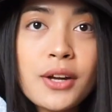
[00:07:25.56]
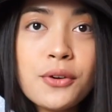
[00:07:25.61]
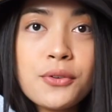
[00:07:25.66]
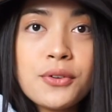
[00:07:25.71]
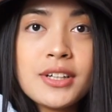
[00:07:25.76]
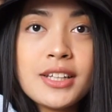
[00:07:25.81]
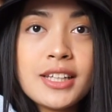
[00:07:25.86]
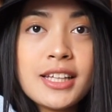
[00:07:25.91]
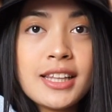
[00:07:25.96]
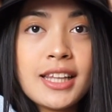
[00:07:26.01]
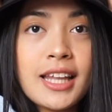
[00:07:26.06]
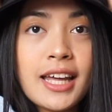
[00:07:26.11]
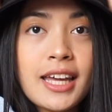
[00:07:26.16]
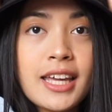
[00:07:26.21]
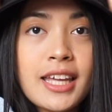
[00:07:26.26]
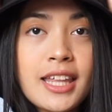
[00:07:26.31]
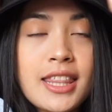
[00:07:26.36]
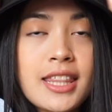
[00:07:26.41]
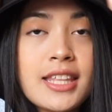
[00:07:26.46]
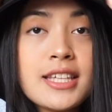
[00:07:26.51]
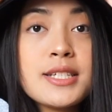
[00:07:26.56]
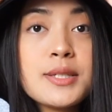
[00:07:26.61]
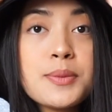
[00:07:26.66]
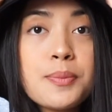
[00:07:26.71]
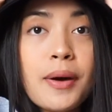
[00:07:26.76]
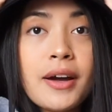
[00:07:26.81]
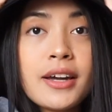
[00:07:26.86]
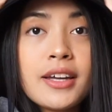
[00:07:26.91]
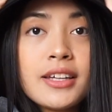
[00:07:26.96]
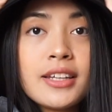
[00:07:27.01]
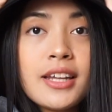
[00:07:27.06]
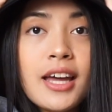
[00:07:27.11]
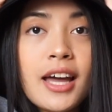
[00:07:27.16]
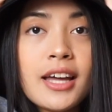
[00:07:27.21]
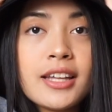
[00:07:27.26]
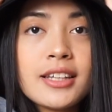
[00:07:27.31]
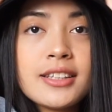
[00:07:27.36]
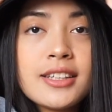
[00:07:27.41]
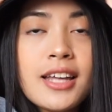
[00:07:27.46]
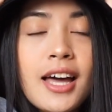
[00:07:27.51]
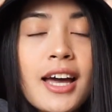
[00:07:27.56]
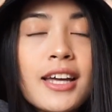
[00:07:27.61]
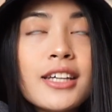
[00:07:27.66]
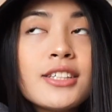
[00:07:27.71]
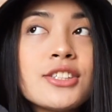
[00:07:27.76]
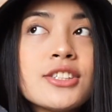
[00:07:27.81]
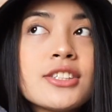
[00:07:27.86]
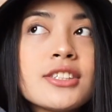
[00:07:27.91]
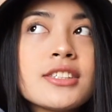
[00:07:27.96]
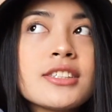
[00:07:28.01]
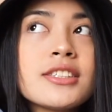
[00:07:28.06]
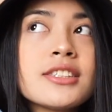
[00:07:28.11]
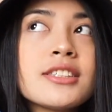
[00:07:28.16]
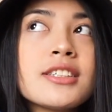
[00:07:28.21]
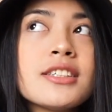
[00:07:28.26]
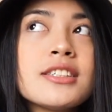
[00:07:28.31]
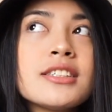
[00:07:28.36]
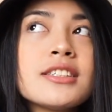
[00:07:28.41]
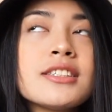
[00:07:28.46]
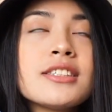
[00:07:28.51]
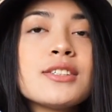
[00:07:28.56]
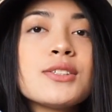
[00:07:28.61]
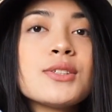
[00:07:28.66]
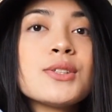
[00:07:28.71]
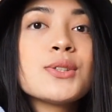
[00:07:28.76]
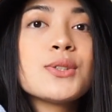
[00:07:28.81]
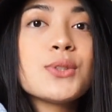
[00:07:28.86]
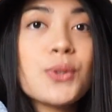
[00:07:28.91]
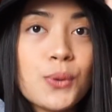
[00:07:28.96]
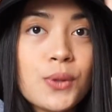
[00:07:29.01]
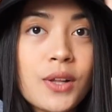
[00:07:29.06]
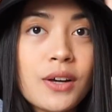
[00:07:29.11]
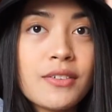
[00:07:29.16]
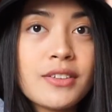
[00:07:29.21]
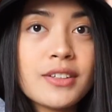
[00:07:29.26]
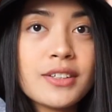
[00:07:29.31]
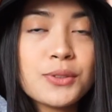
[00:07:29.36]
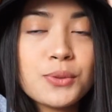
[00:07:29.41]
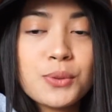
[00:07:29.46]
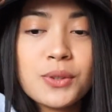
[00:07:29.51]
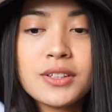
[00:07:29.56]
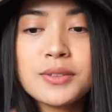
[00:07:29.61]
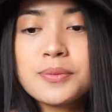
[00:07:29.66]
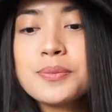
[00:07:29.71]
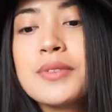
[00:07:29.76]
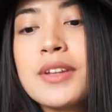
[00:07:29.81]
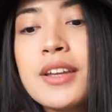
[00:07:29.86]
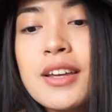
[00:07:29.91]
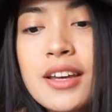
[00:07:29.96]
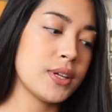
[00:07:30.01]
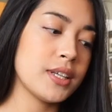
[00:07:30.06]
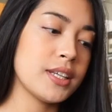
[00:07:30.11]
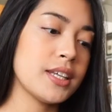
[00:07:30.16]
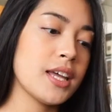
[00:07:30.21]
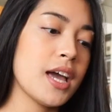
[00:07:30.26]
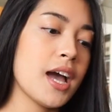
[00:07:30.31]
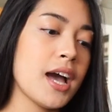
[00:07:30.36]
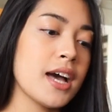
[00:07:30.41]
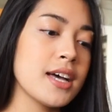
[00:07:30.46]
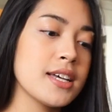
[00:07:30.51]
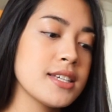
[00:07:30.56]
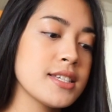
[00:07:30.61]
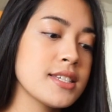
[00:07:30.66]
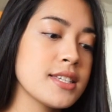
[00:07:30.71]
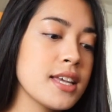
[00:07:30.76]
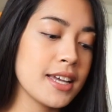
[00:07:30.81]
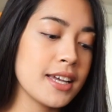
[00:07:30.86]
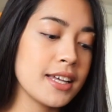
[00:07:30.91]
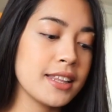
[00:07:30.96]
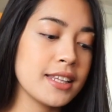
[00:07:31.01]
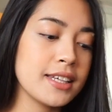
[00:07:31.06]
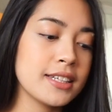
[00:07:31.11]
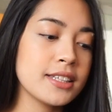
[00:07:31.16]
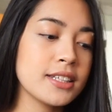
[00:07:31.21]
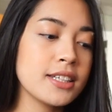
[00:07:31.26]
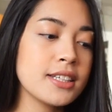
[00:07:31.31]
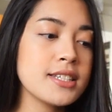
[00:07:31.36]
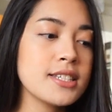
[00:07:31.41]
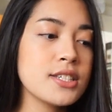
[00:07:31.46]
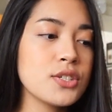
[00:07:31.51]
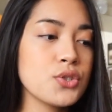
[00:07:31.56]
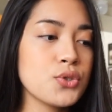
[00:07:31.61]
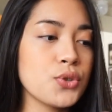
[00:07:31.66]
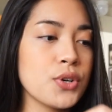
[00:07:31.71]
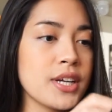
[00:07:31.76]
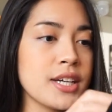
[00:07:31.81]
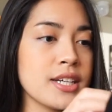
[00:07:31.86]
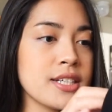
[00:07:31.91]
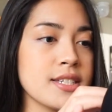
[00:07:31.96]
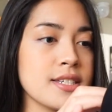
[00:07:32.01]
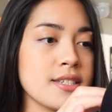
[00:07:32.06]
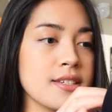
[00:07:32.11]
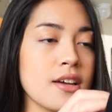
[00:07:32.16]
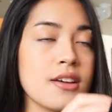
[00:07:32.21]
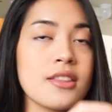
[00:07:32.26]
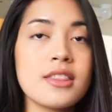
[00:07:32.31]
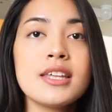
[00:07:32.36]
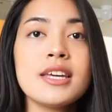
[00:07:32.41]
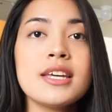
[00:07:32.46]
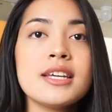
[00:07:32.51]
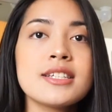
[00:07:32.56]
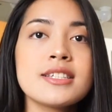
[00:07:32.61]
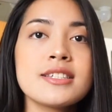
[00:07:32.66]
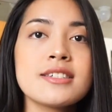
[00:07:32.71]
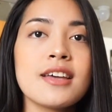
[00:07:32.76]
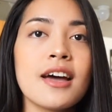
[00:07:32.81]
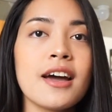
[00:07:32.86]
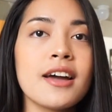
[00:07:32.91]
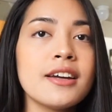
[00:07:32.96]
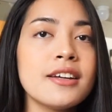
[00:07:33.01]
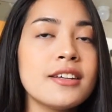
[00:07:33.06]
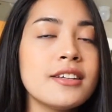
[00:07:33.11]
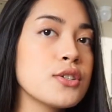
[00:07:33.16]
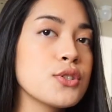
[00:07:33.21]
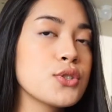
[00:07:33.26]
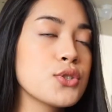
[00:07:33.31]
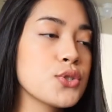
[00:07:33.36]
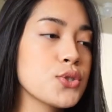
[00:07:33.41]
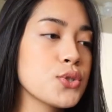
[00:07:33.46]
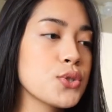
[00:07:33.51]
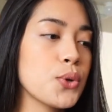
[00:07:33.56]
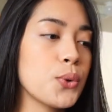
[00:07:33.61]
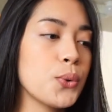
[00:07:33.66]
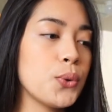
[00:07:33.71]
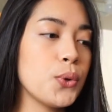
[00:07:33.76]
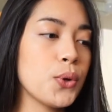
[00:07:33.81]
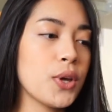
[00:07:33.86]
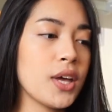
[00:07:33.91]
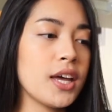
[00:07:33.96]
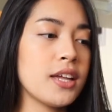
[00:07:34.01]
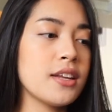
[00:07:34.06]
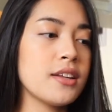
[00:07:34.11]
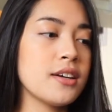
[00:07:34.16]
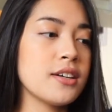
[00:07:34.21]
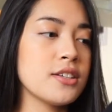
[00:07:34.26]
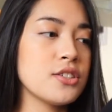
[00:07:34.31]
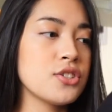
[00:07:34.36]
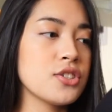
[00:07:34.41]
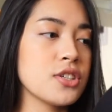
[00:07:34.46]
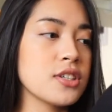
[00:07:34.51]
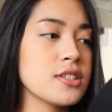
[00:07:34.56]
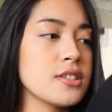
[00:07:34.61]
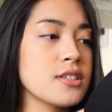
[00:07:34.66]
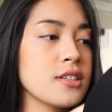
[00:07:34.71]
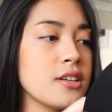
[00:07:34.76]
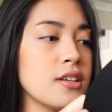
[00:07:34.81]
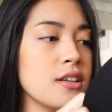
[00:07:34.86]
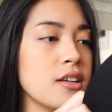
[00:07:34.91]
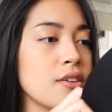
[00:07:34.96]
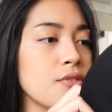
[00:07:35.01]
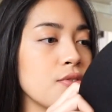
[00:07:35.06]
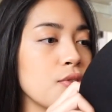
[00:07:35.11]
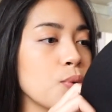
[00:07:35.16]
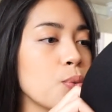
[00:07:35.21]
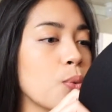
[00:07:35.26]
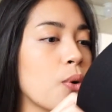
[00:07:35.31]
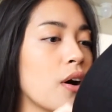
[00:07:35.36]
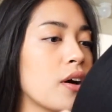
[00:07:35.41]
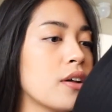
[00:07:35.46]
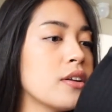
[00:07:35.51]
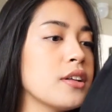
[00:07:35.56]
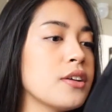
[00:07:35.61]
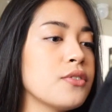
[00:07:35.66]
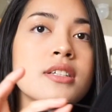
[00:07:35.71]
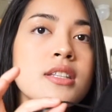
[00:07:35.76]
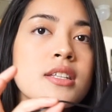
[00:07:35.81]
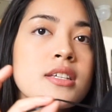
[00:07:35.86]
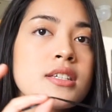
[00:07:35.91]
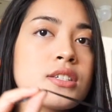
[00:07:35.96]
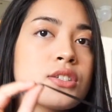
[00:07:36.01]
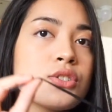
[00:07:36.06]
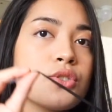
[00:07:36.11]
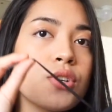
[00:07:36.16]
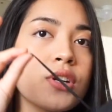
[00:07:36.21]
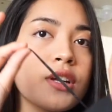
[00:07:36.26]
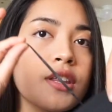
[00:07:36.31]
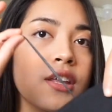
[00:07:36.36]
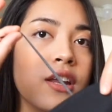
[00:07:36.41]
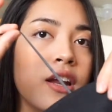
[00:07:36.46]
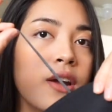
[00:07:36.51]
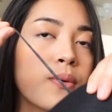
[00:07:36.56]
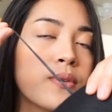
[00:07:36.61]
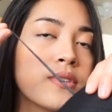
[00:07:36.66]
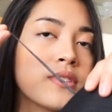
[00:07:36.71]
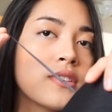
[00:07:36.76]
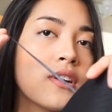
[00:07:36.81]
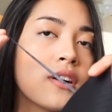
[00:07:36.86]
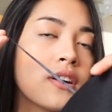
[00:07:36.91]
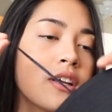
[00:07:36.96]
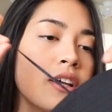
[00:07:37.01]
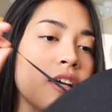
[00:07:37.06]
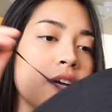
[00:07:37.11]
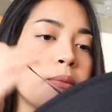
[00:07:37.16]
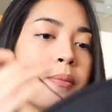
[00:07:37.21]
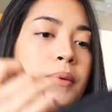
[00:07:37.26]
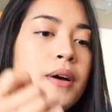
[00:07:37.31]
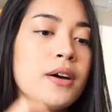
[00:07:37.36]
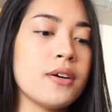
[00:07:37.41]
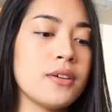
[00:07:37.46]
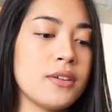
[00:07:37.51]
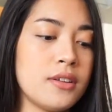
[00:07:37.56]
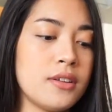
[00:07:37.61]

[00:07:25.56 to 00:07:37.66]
I really like these bucket hat. I just so love this one. It has a little strings on the inside so you can adjust it if you want. if the string that I was talking about.